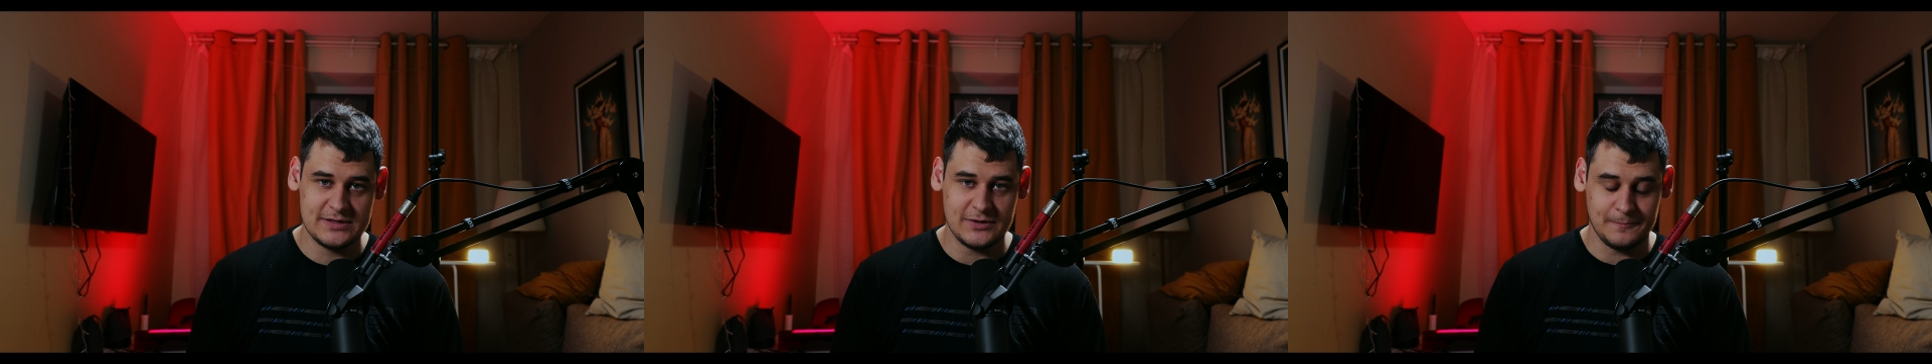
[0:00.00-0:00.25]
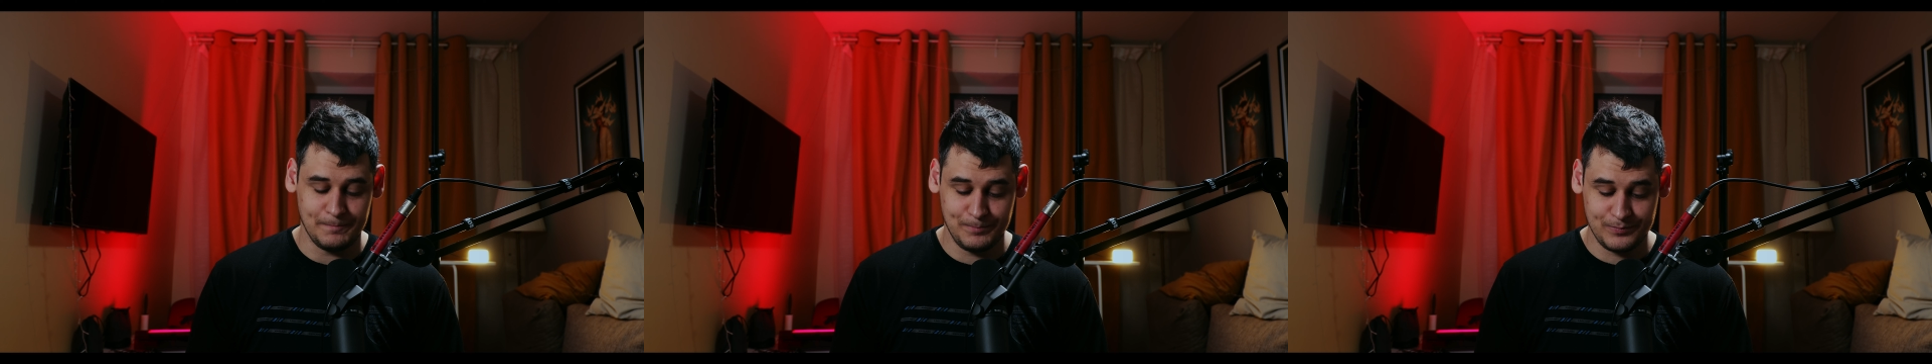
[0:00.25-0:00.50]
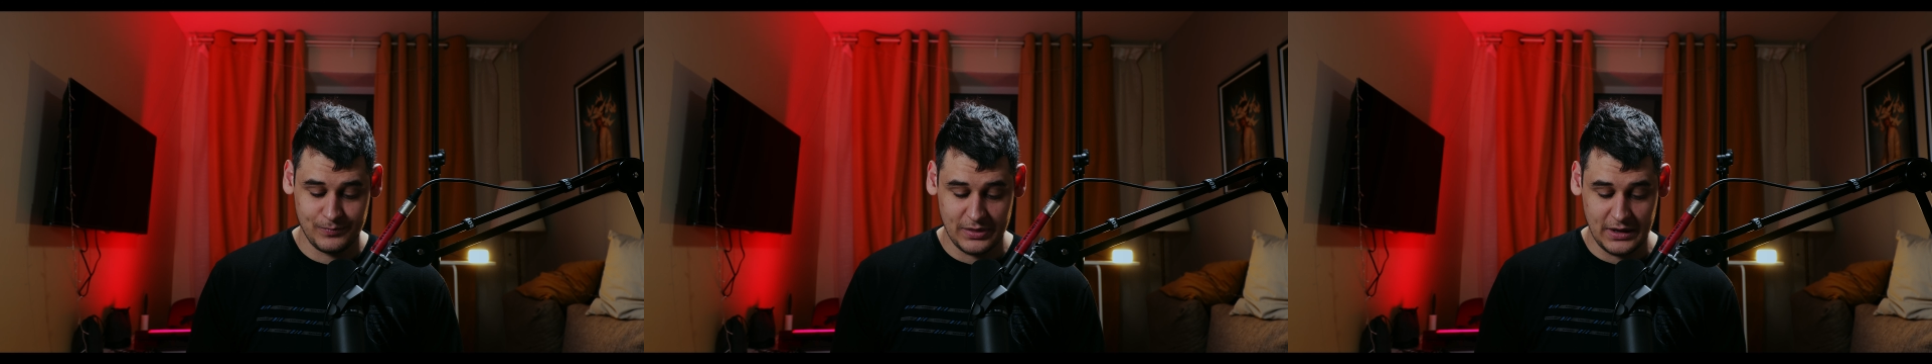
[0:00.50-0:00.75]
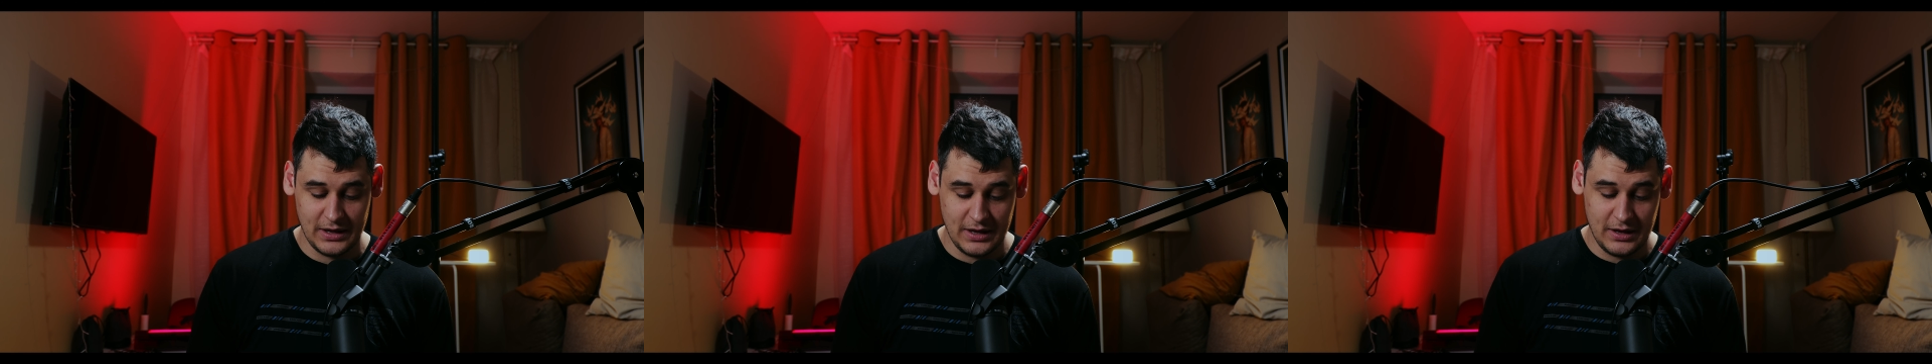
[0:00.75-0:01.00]
So
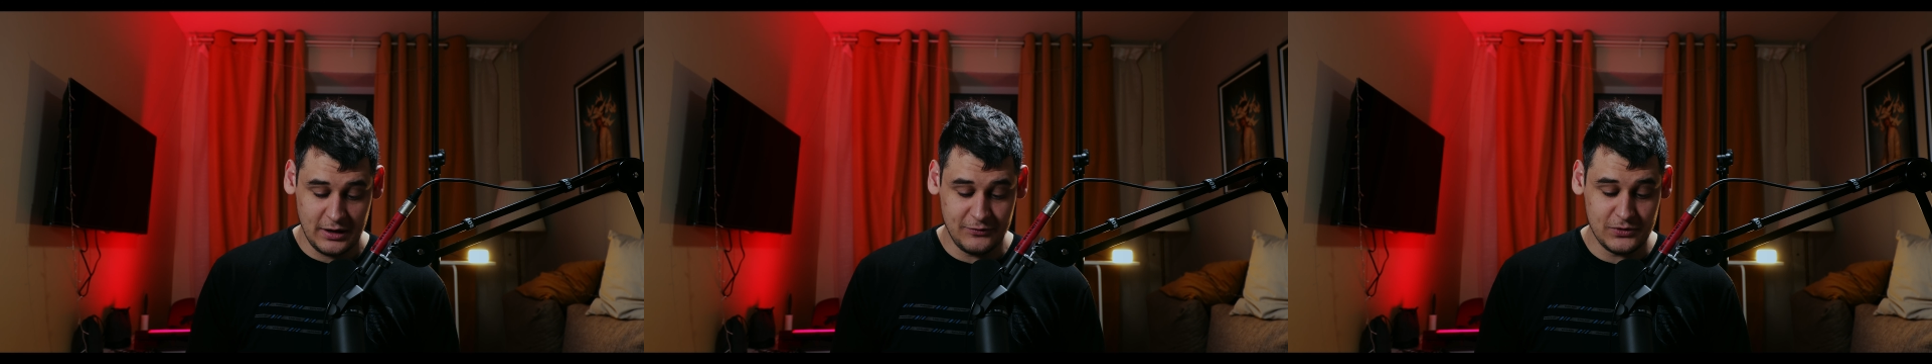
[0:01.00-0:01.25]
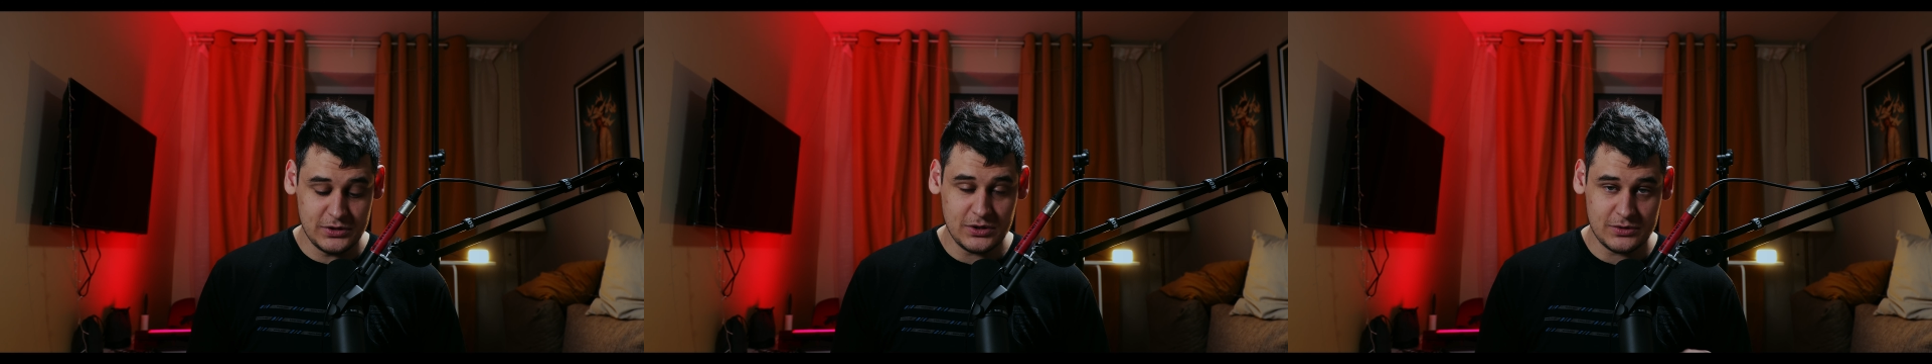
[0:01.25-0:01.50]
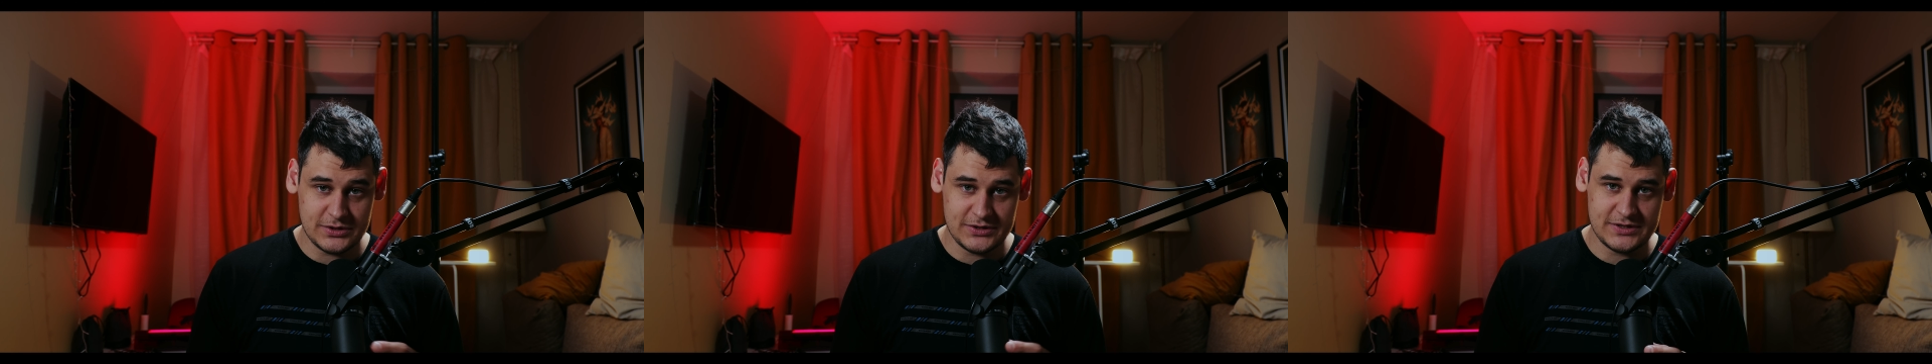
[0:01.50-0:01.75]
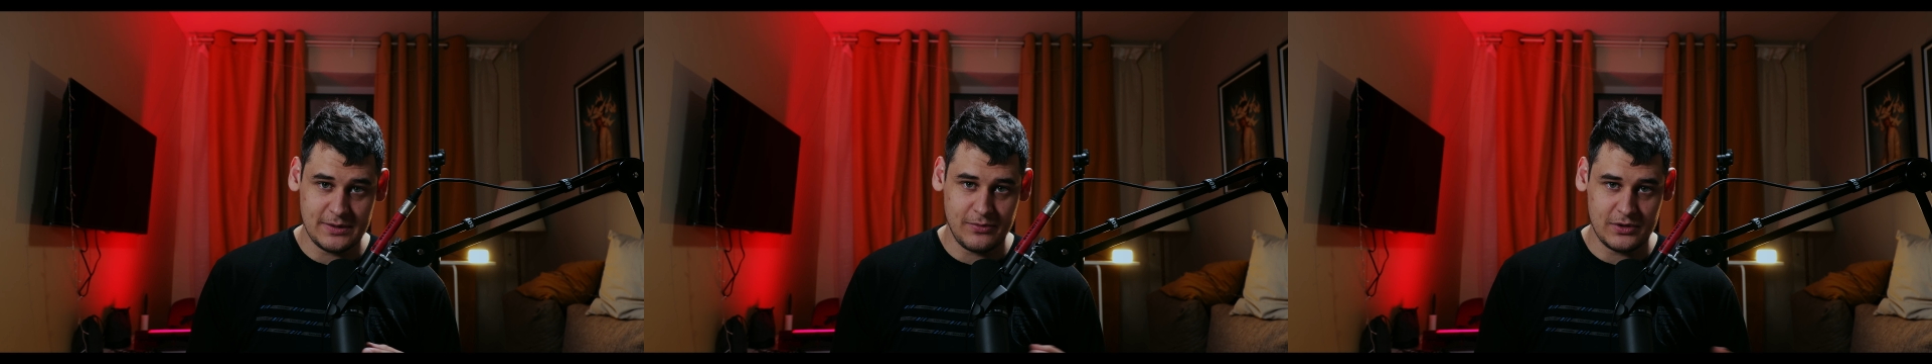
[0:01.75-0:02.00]
if you notice
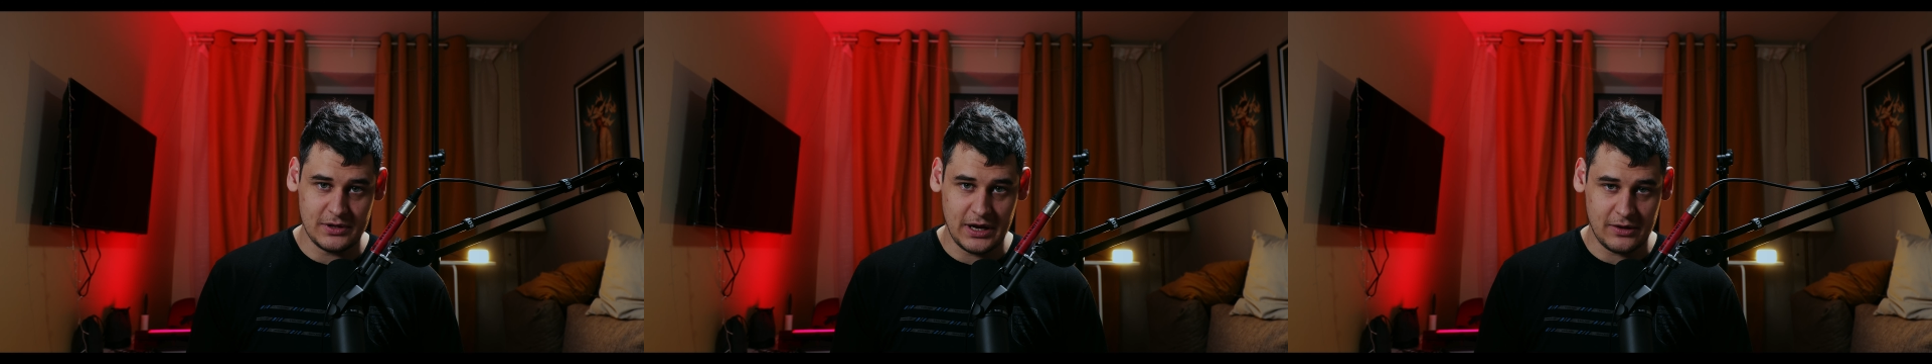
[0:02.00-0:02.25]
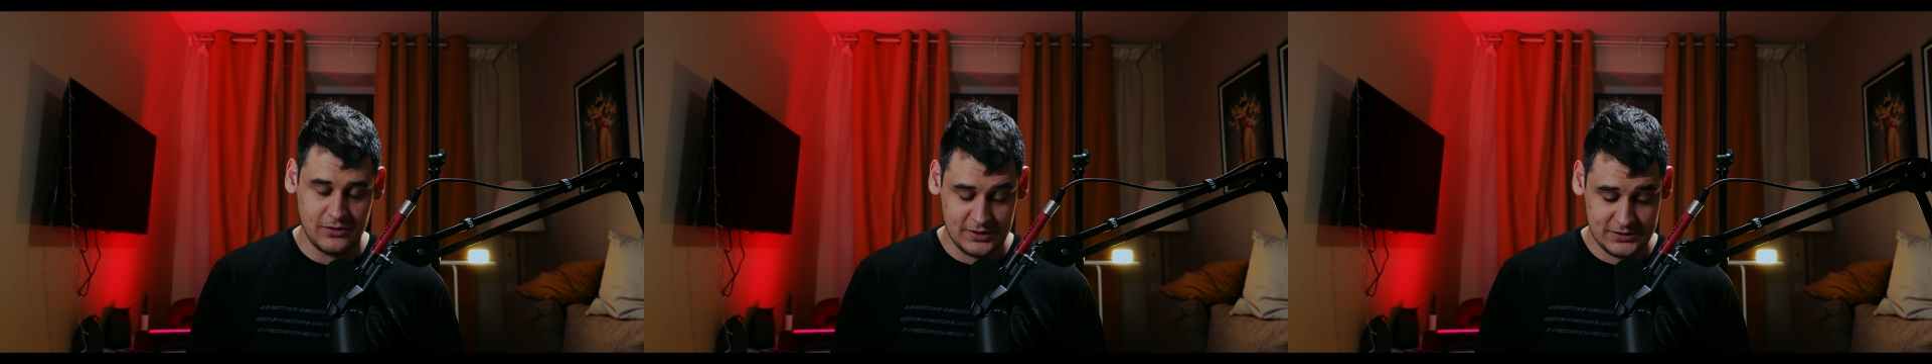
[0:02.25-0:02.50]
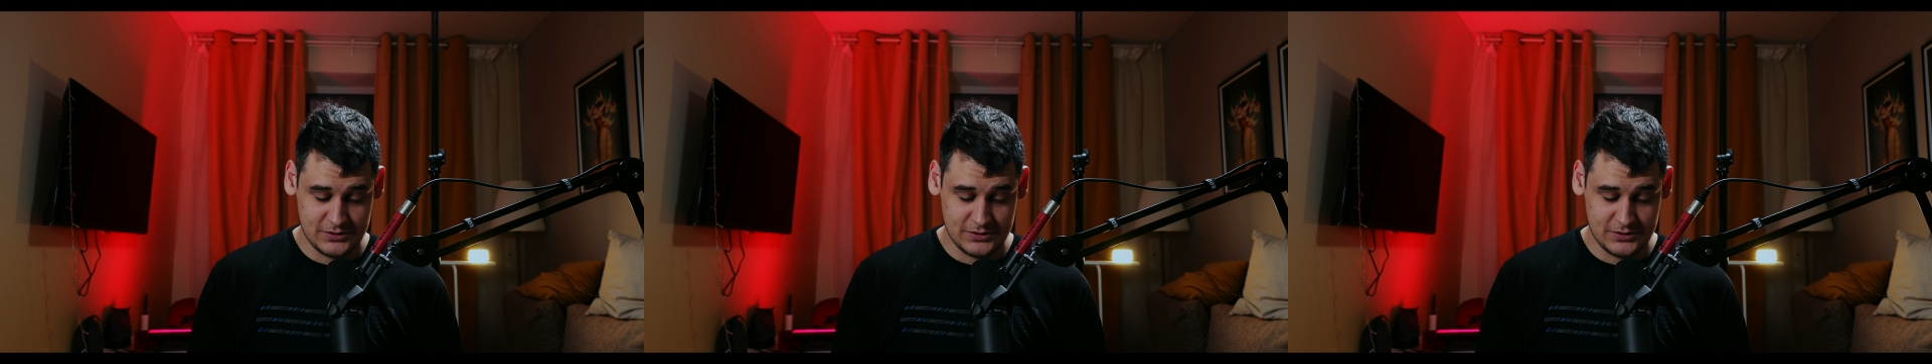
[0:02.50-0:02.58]
something like this,